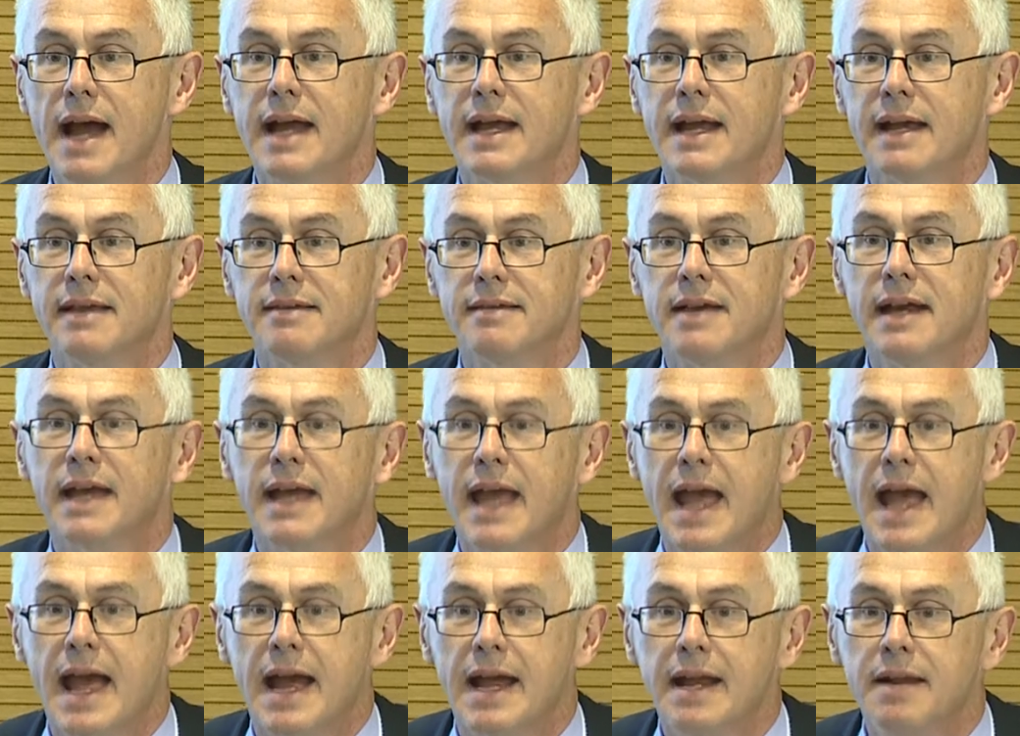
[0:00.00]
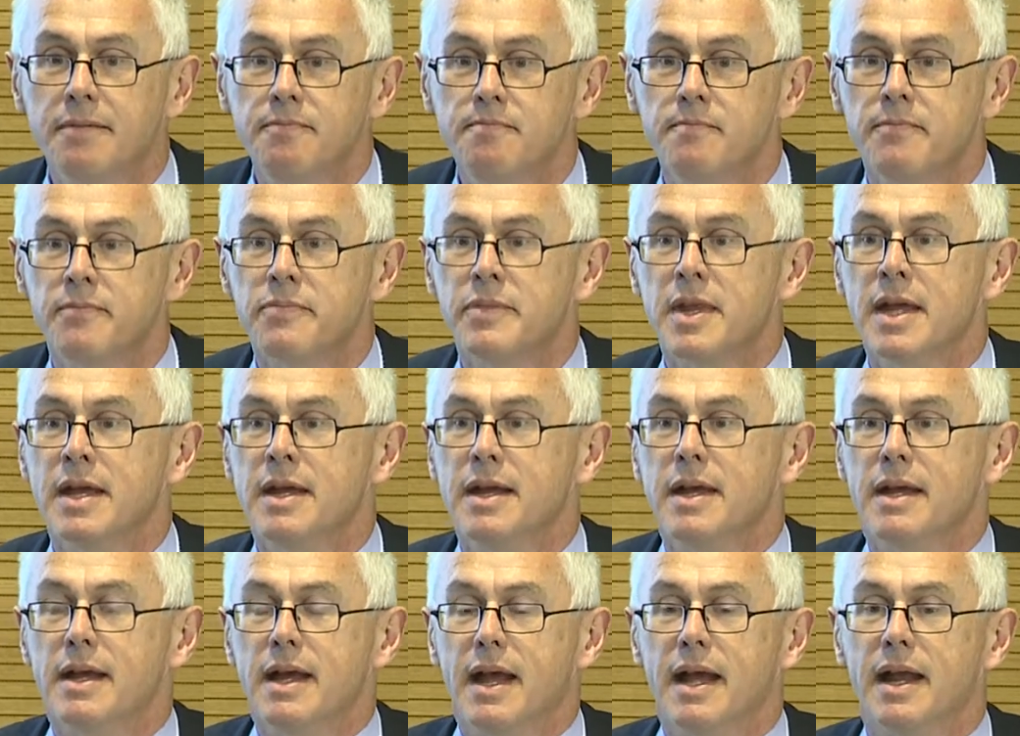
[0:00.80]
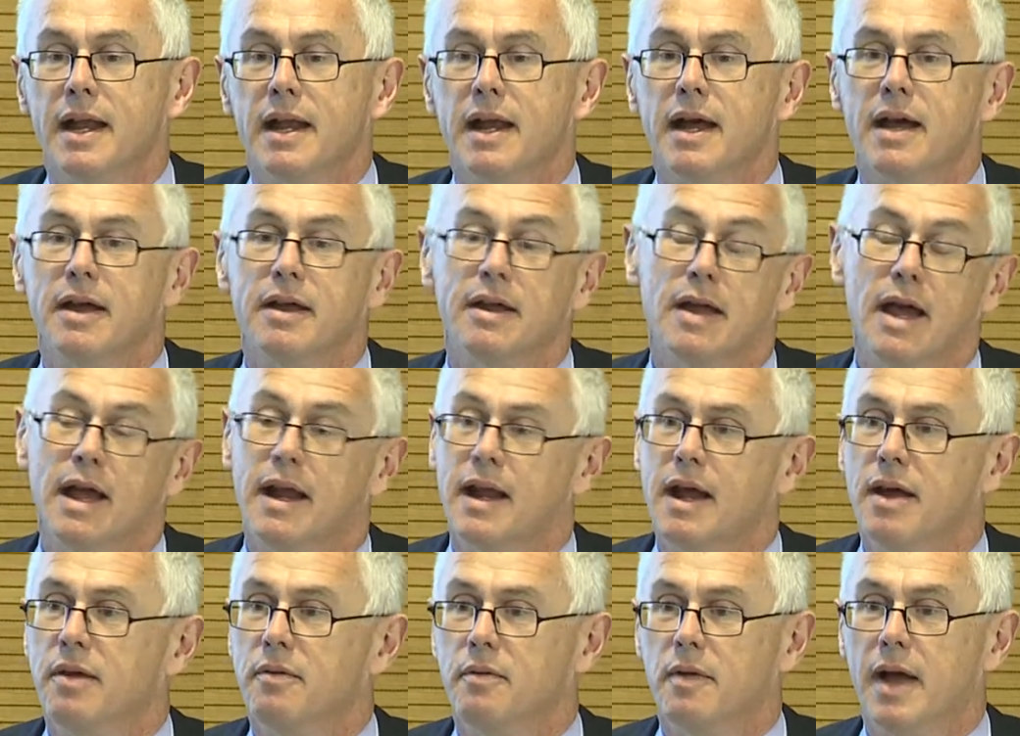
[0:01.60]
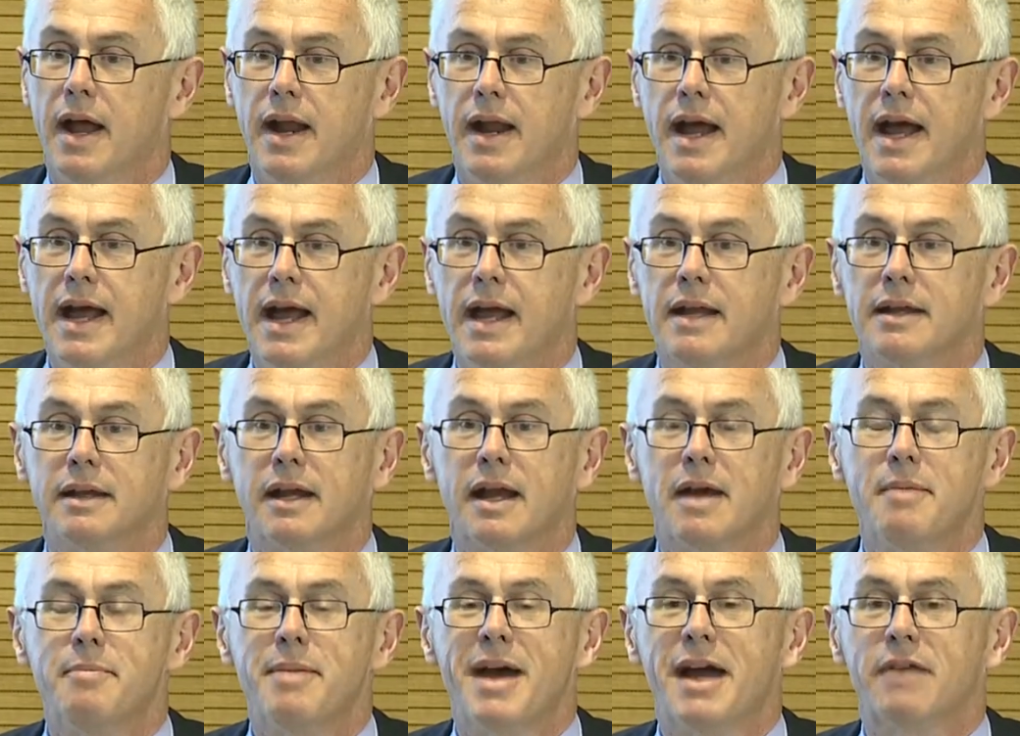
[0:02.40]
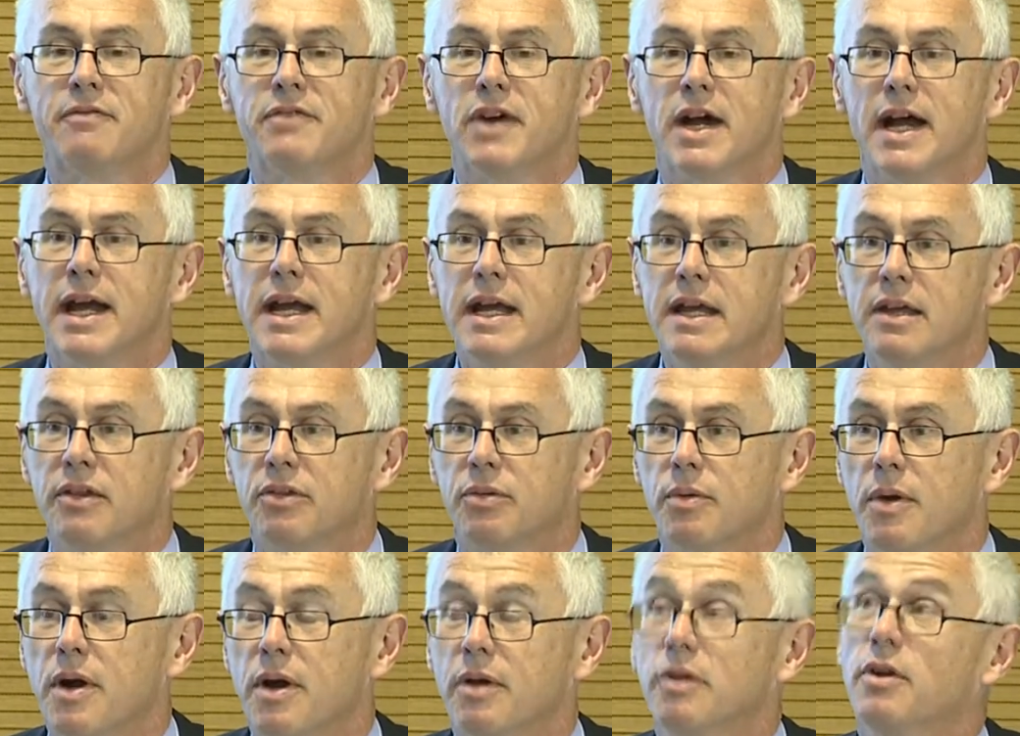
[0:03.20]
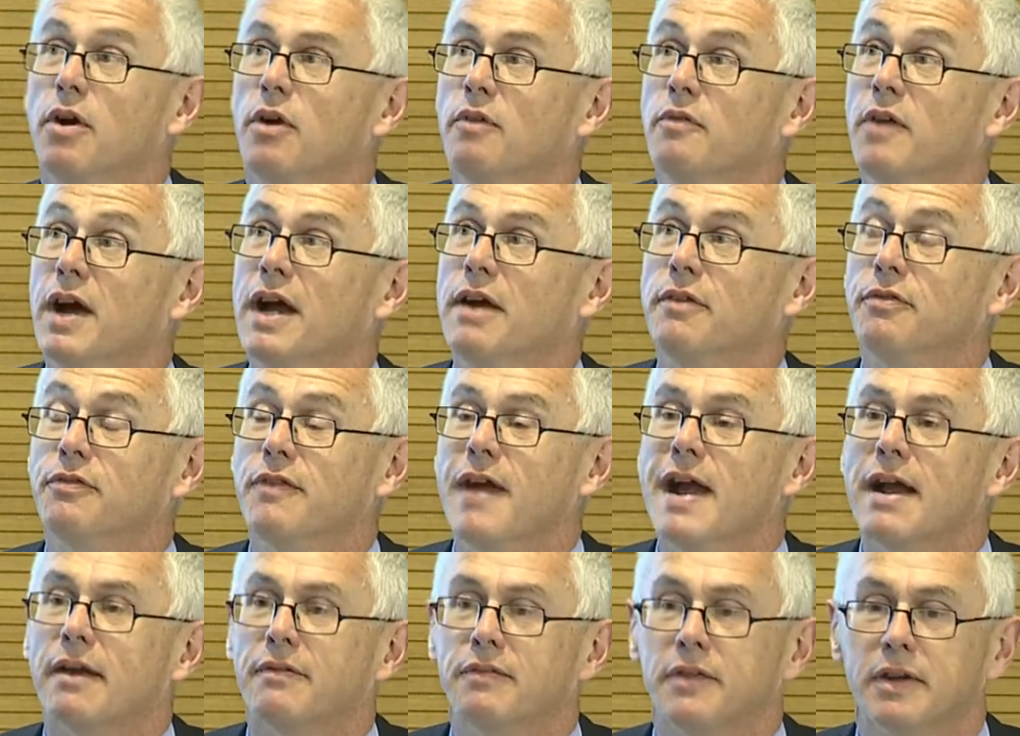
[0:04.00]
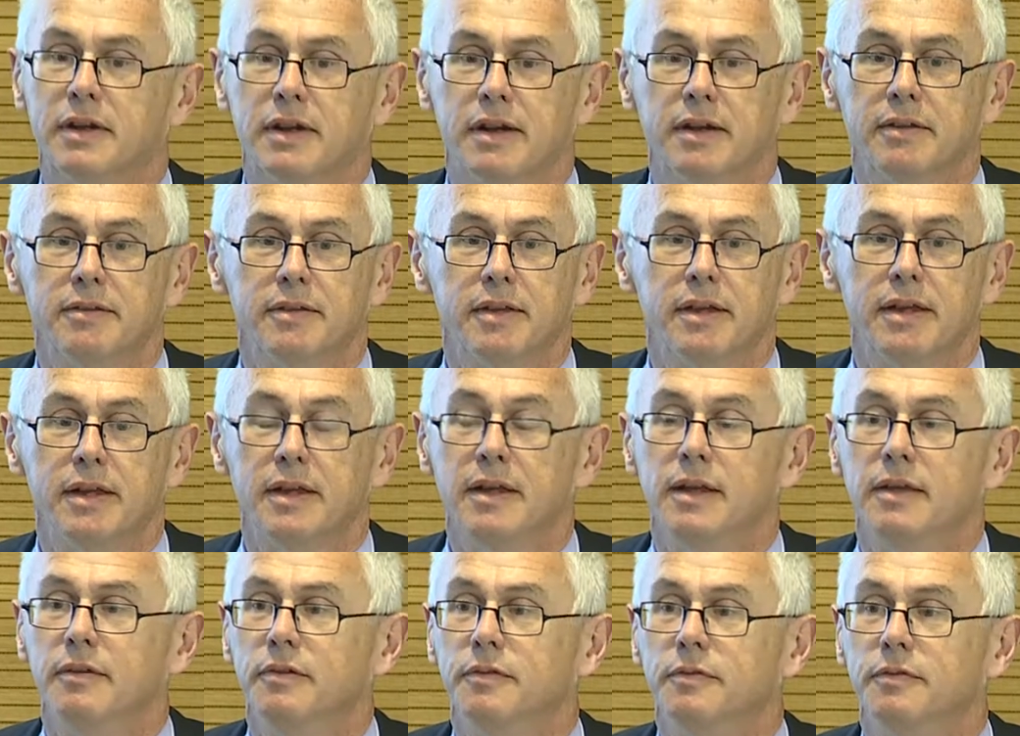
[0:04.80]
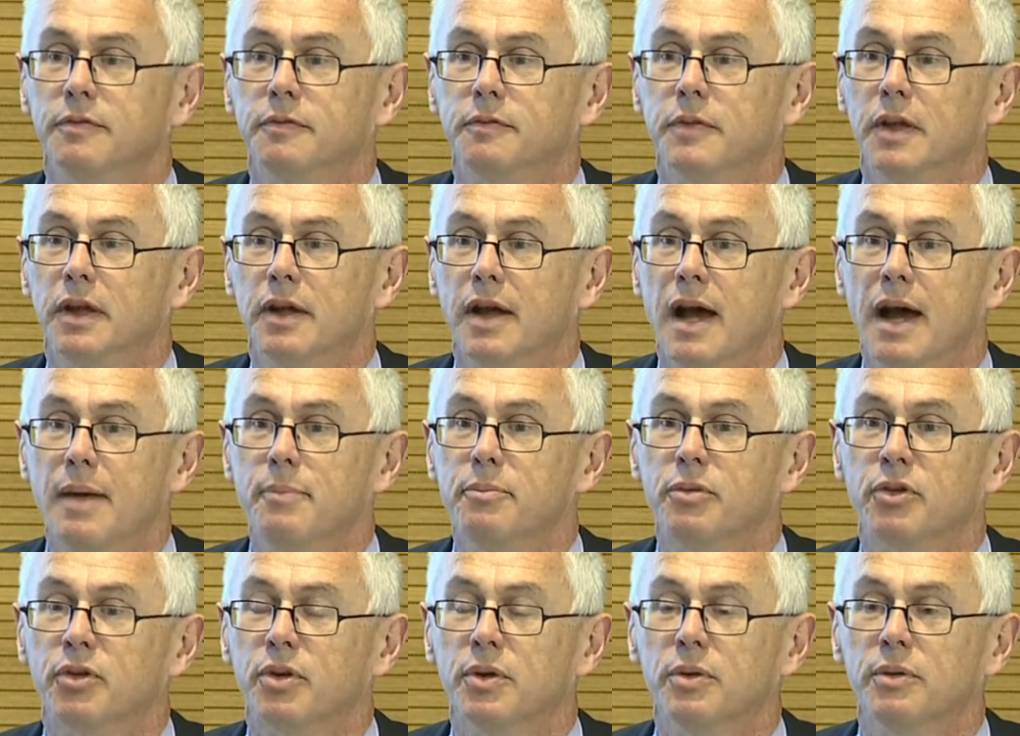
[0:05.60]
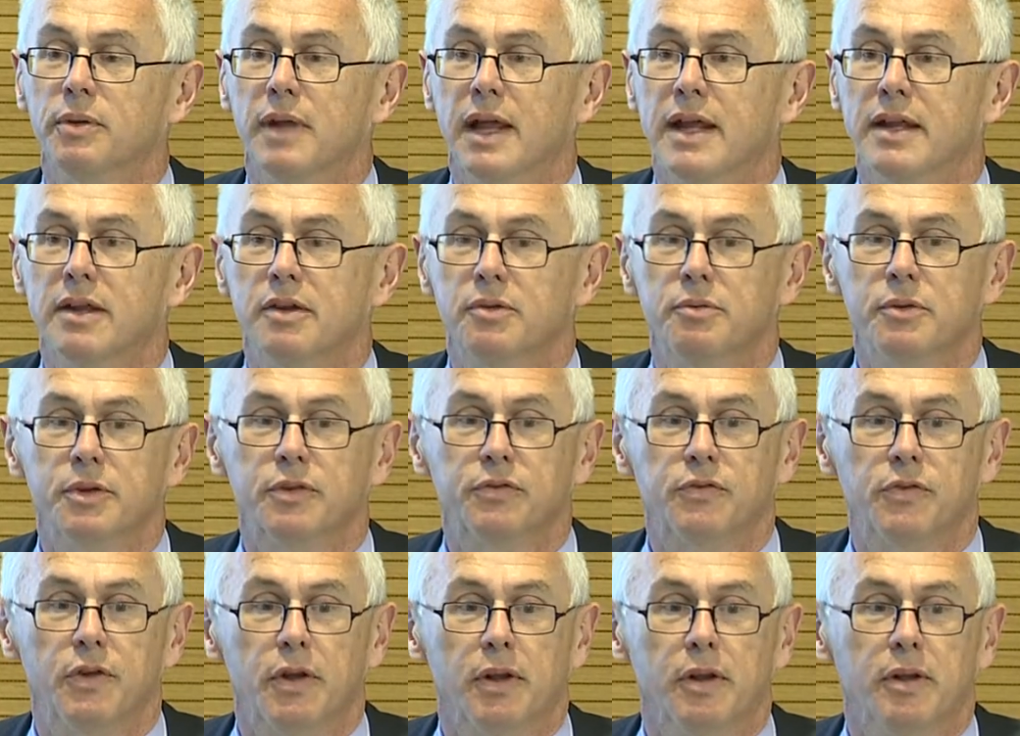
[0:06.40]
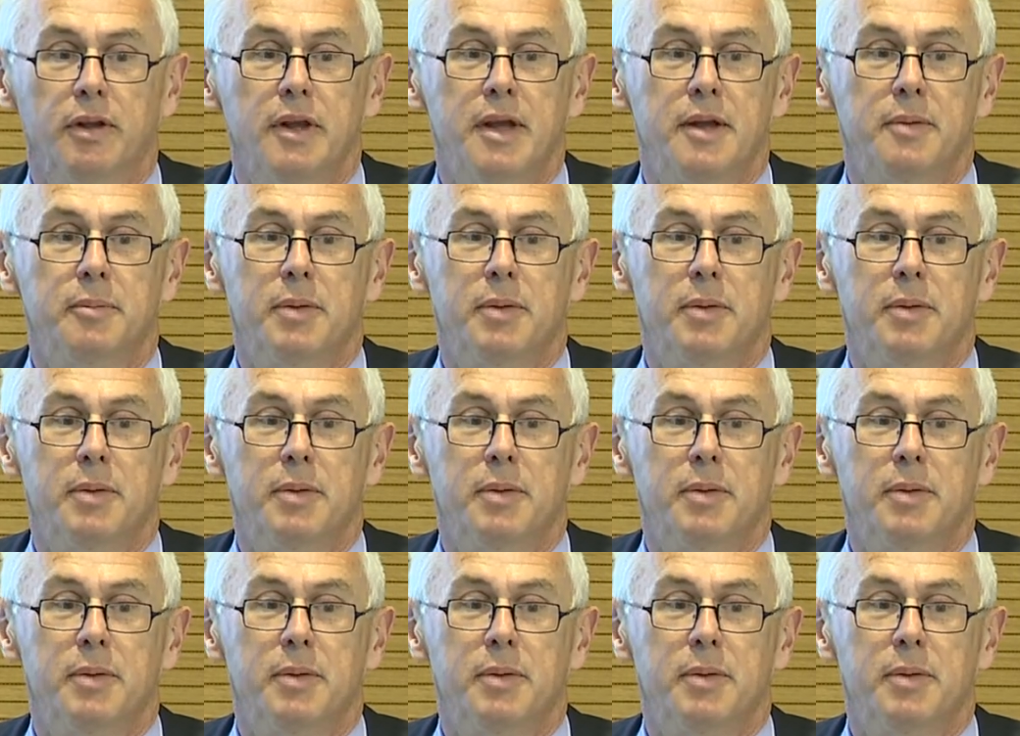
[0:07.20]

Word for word: I guess I can." and I and I and I had to come back via Heathrow, no, via Frankfurt because the the hub through London was full.